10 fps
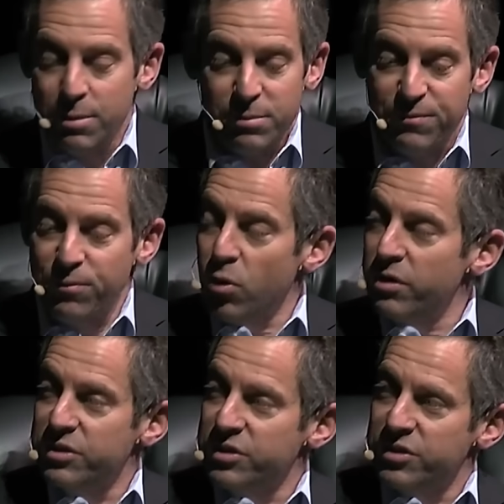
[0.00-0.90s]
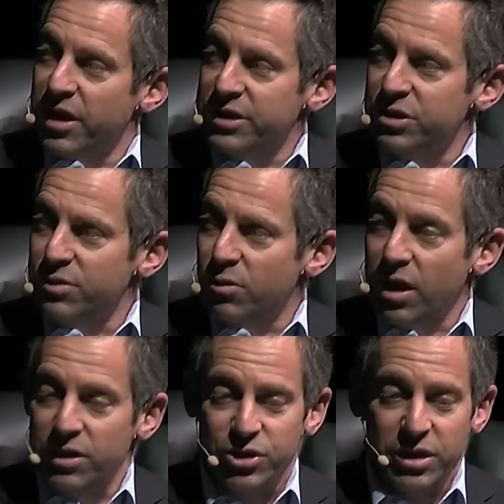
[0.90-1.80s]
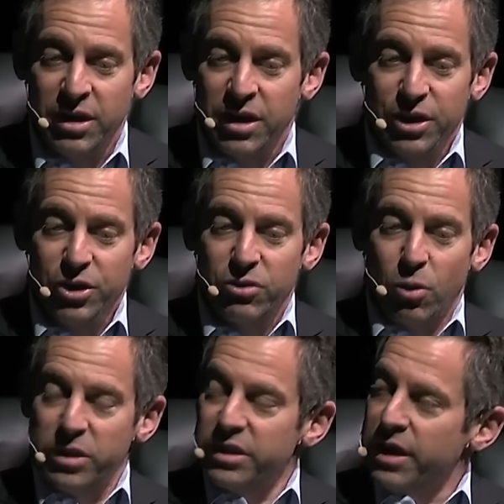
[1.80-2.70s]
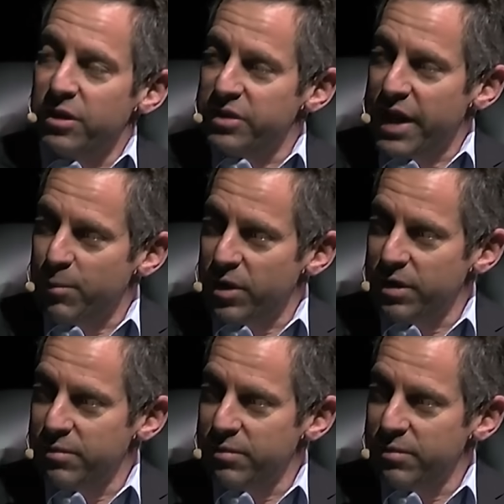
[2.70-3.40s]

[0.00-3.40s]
Before there's a science of neurology, you don't know what the hell's happening